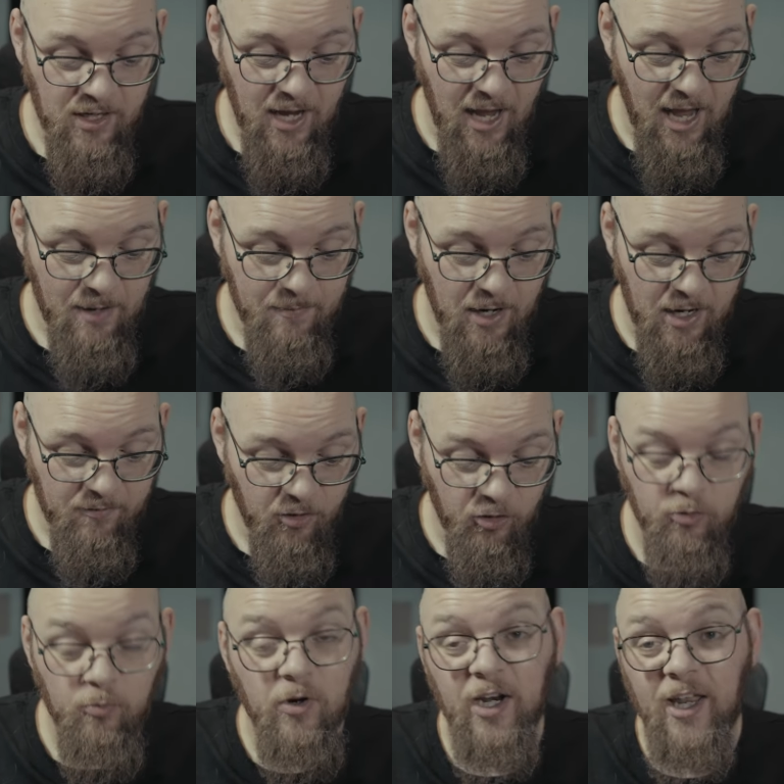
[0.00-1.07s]
Um, and I've
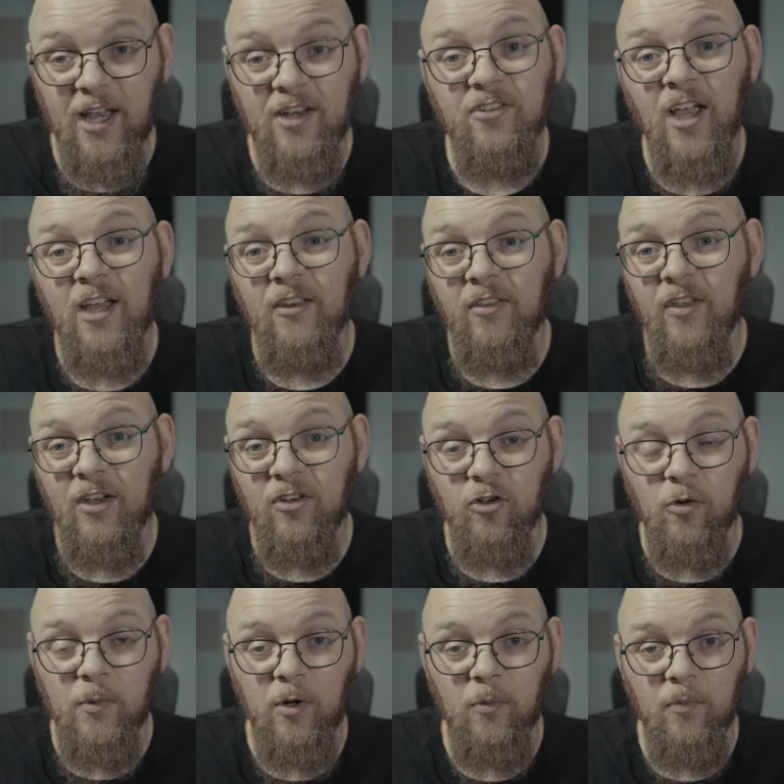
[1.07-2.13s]
got some really exciting things
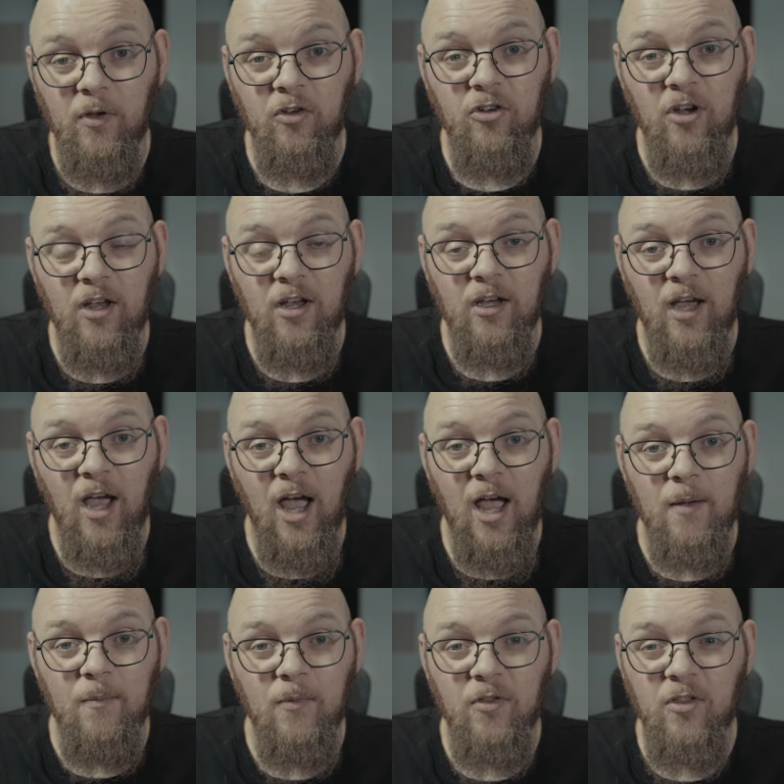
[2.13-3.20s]
coming up this year
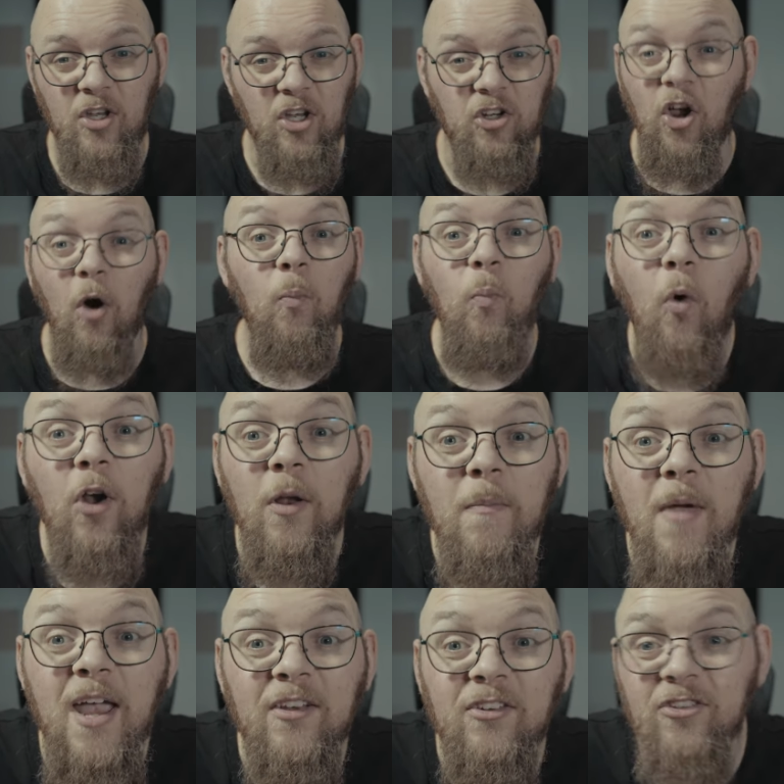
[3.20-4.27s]
um, that you don't want to
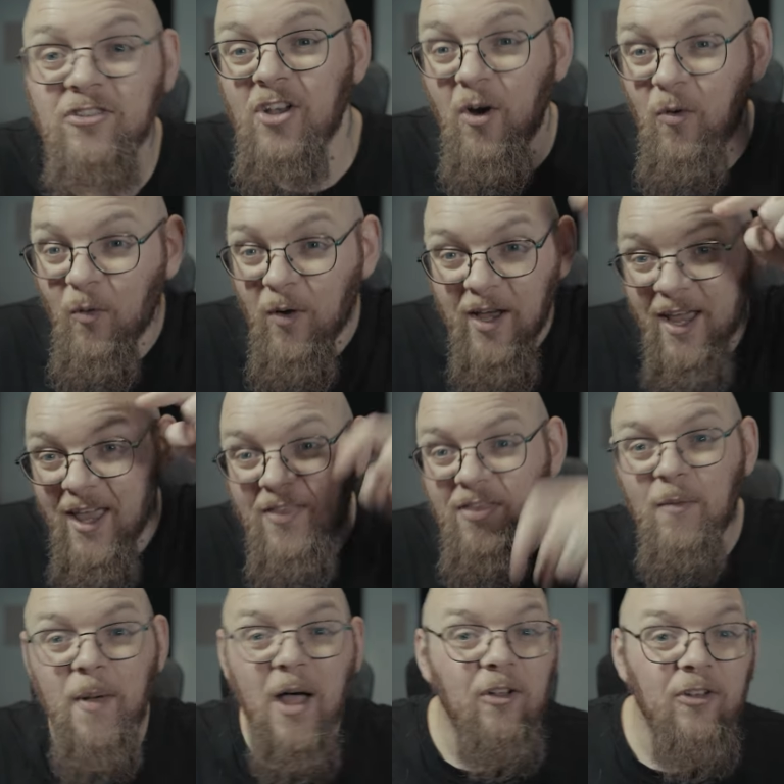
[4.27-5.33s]
miss. So hit
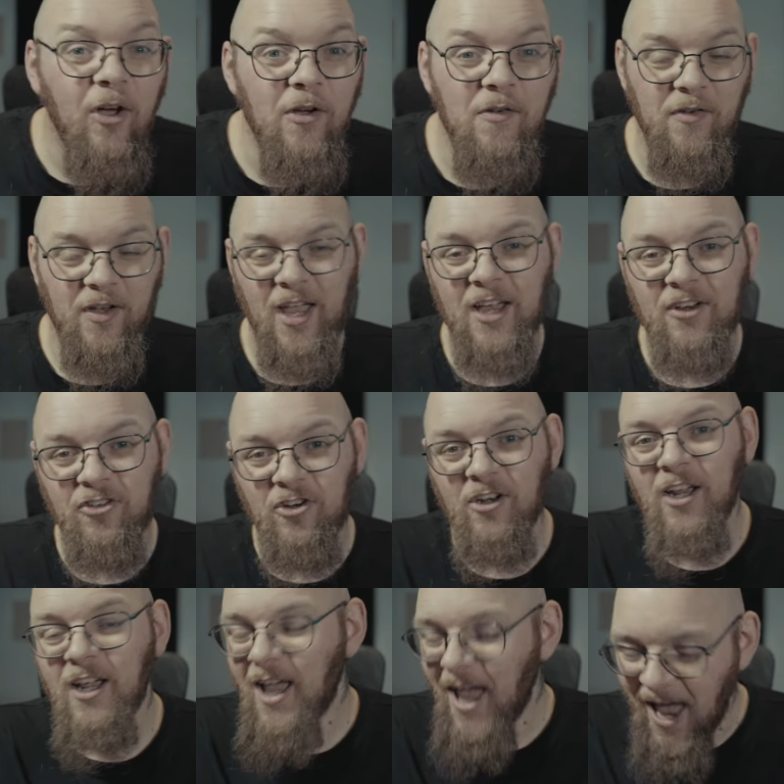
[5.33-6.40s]
the bell
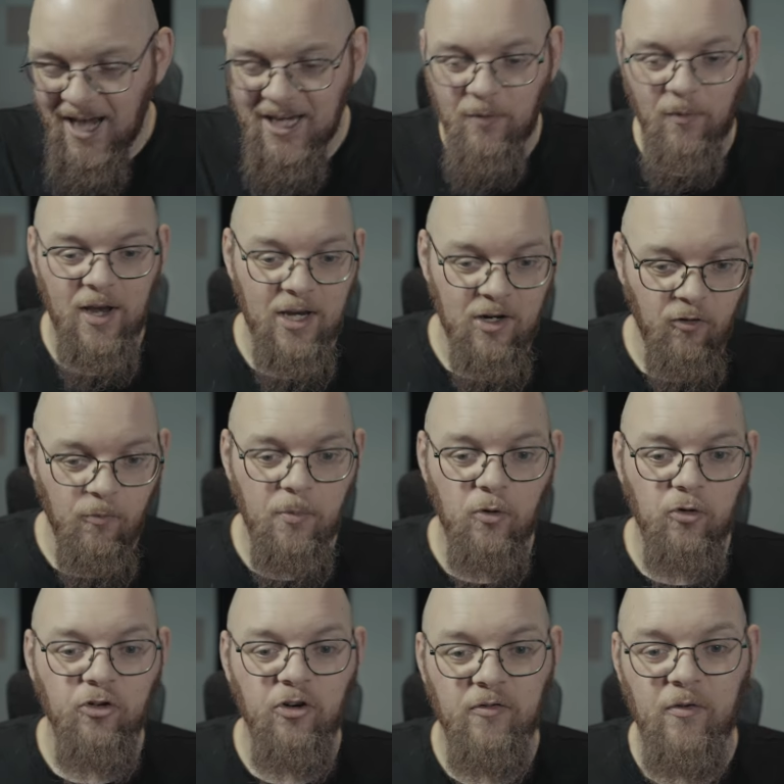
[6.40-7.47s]
notification. Anyway, enough
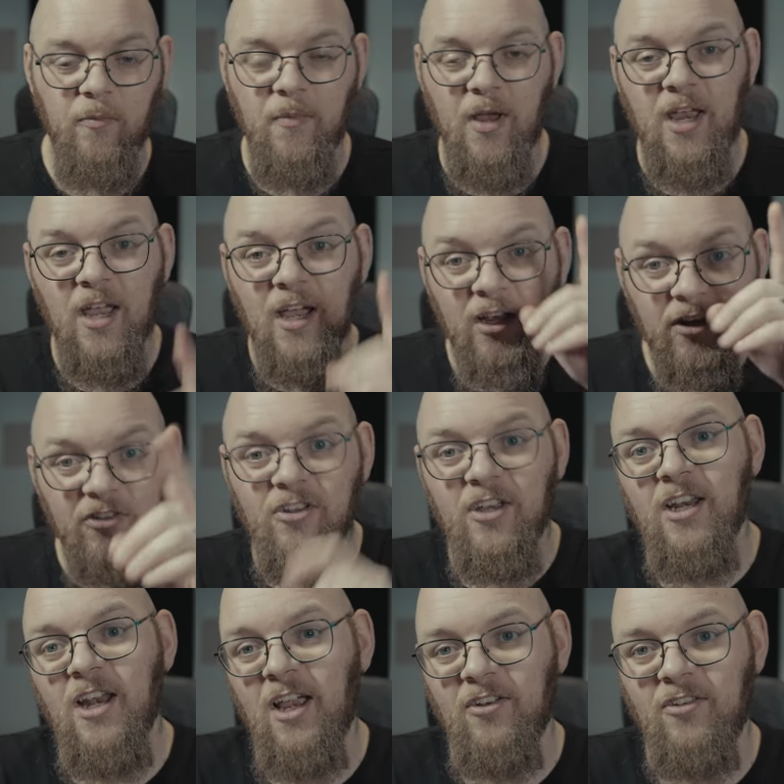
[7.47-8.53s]
bullshit from me.
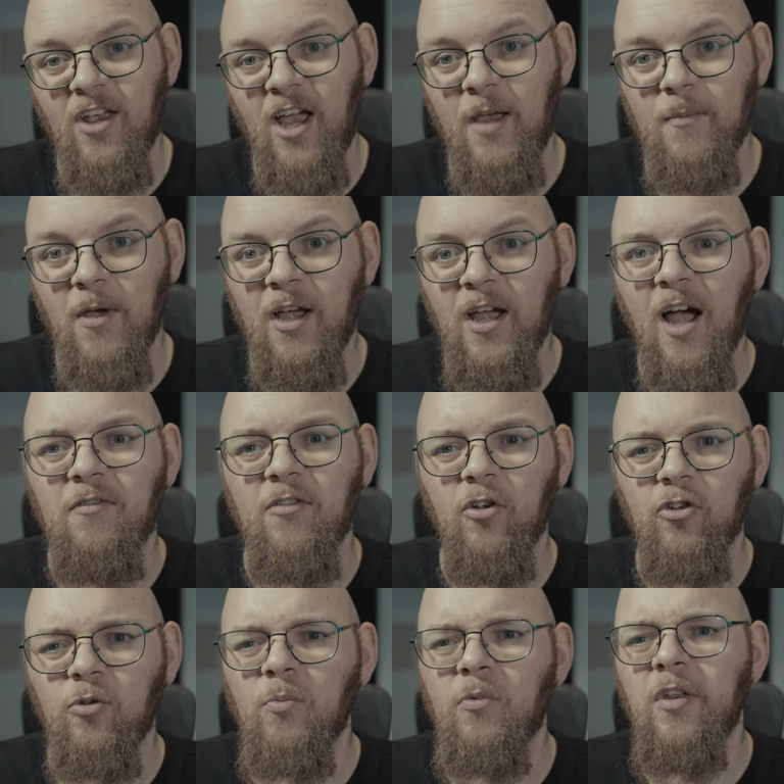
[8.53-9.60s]
See you next time. I've
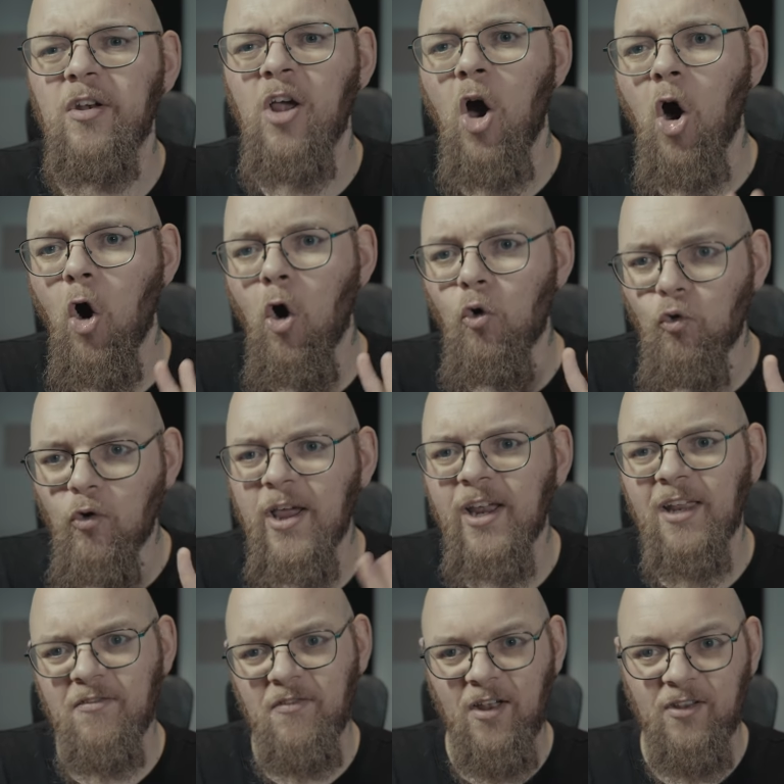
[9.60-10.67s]
got something
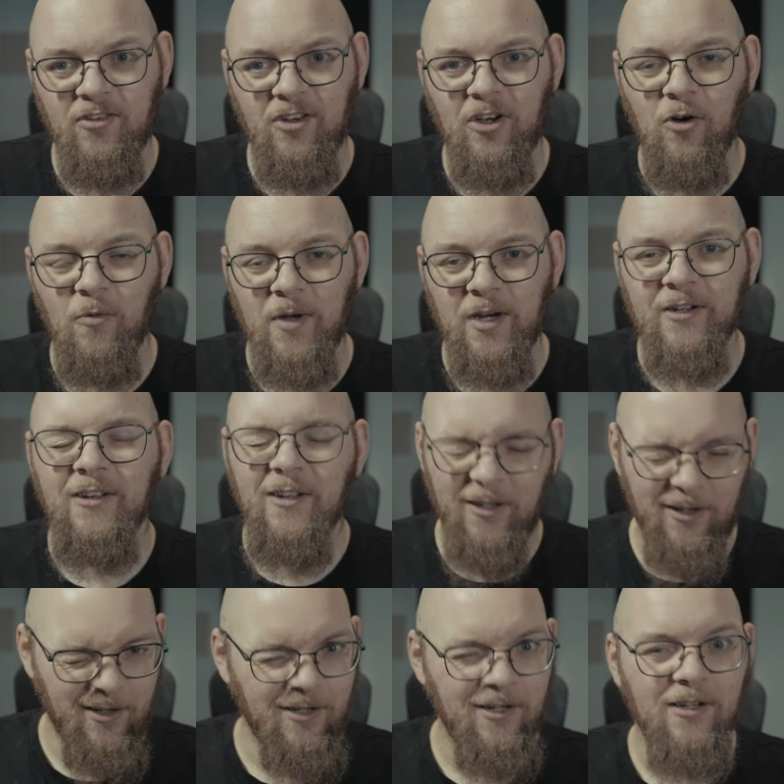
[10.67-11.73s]
really fancy coming.
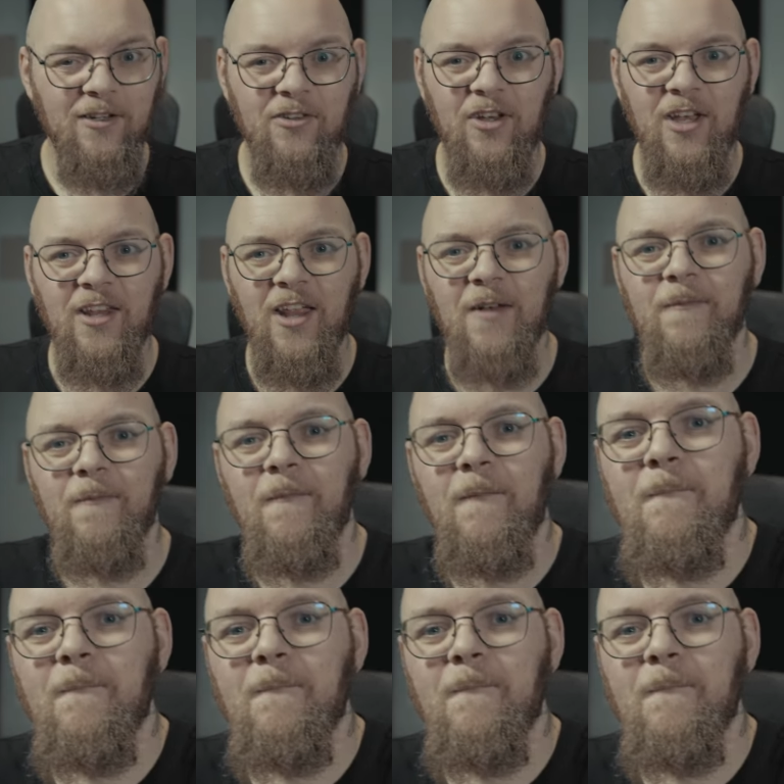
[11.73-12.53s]
See you then.